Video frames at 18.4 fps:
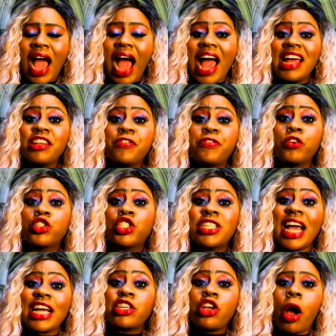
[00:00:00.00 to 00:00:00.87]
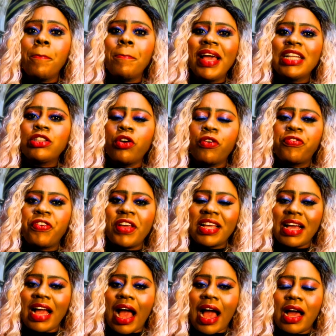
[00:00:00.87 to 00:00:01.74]
And if you check your middle
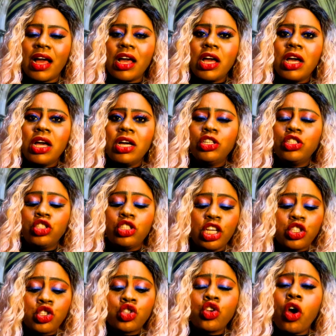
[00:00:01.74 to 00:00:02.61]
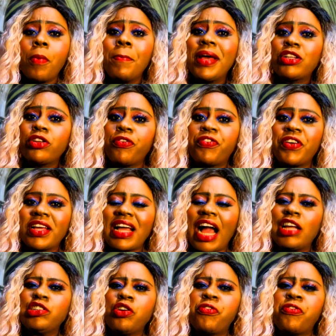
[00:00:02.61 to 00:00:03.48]
finger, the two middle
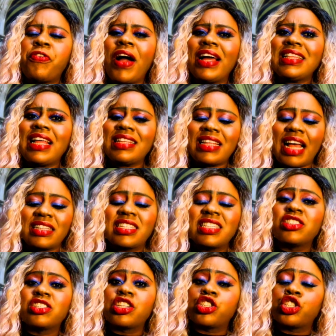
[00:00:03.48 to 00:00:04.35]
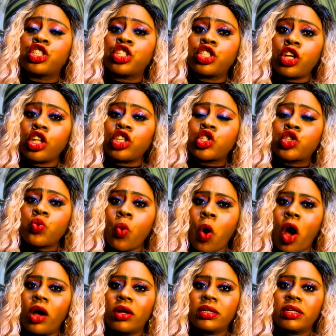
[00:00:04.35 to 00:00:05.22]
finger, you find out that is the short
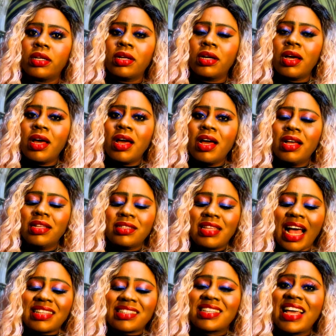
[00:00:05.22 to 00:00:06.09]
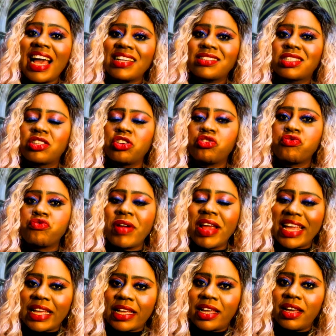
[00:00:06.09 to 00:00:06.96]
one that gets the
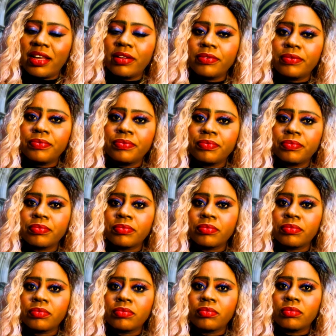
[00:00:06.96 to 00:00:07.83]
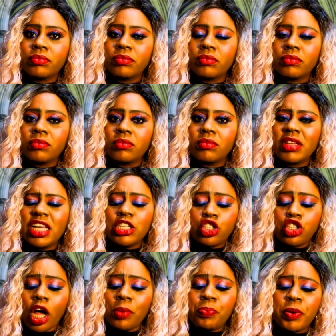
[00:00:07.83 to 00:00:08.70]
ring.
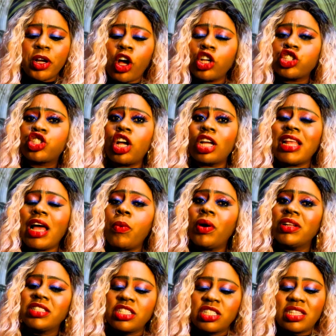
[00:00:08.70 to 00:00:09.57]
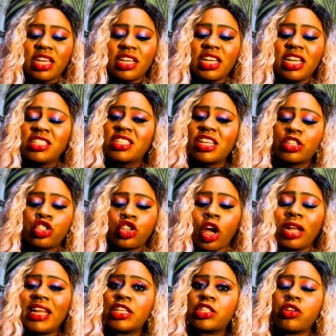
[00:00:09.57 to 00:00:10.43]
It's not because the other one is the
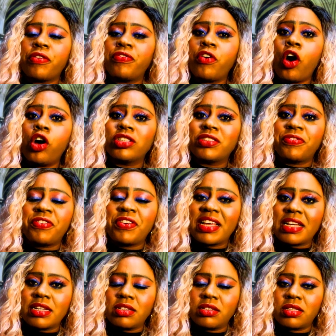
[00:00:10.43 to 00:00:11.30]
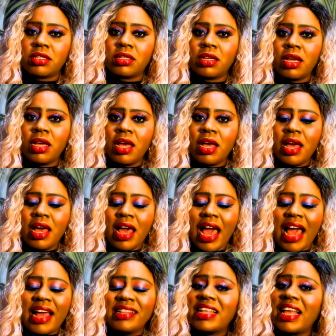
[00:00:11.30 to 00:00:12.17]
tallest of all the fingers,
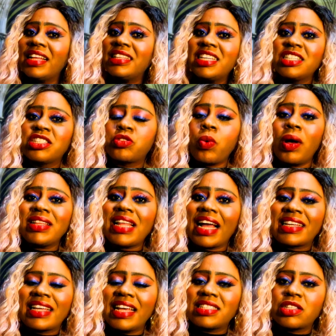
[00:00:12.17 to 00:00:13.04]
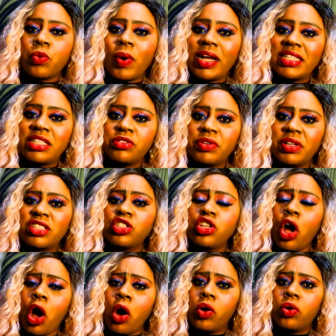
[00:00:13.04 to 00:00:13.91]
and then it's the one that gets the wedding
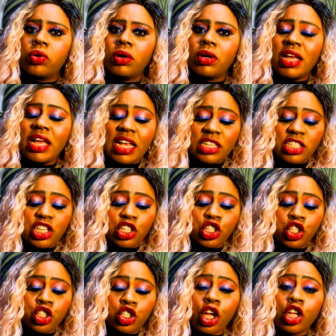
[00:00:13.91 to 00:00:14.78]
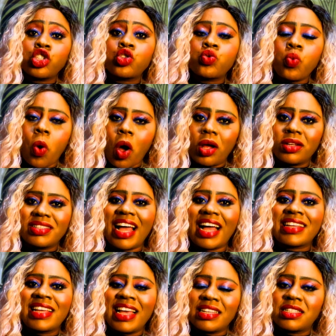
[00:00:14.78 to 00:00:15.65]
ring. No, it's the short one
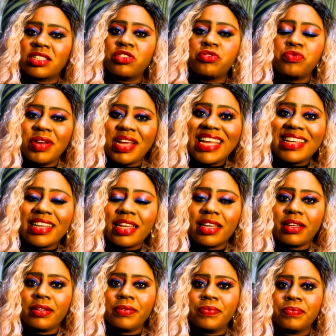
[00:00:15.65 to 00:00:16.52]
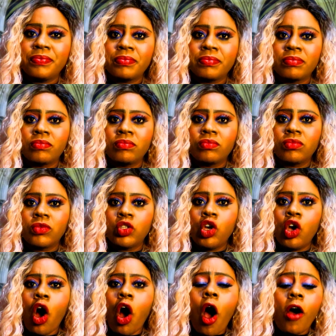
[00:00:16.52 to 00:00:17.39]
that gets the ring.
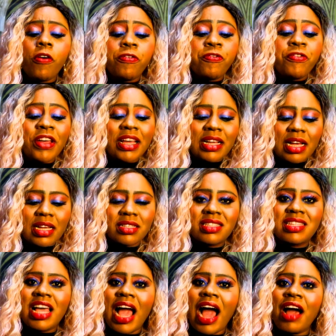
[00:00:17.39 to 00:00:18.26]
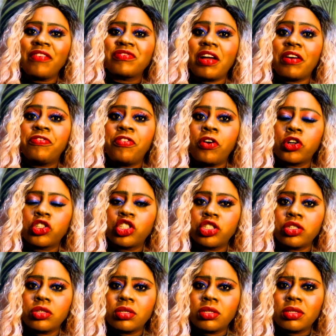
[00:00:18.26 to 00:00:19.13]
All fingers, they have their
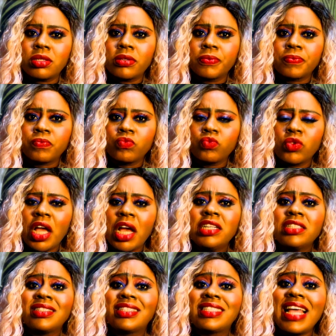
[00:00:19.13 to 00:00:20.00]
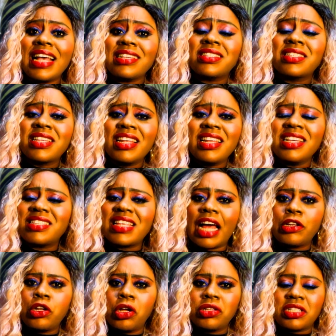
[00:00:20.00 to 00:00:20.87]
functions. Destinies
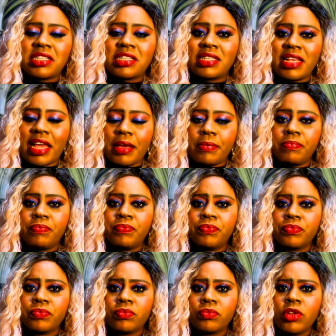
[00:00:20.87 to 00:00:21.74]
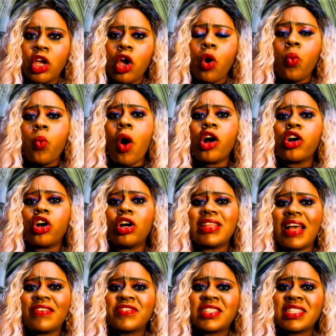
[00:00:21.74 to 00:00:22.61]
are not the same. What
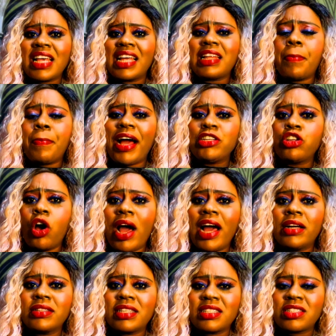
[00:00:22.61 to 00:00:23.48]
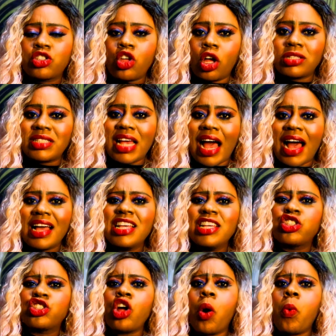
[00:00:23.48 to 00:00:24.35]
God has said about your eldest daughter
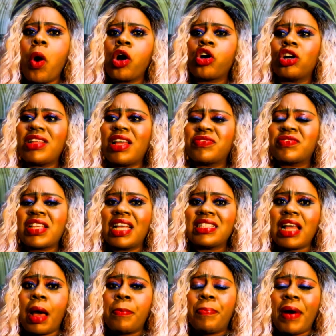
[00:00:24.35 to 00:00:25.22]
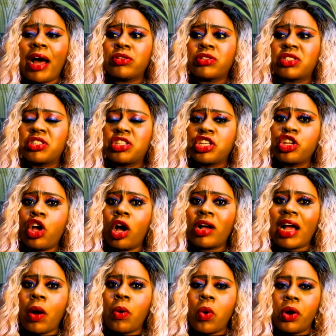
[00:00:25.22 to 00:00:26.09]
is not what God has said about the
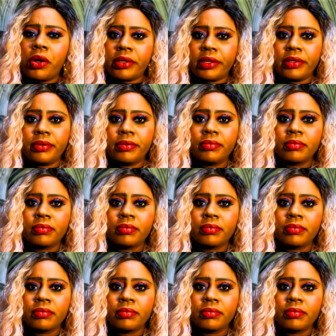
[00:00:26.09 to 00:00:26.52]
younger one.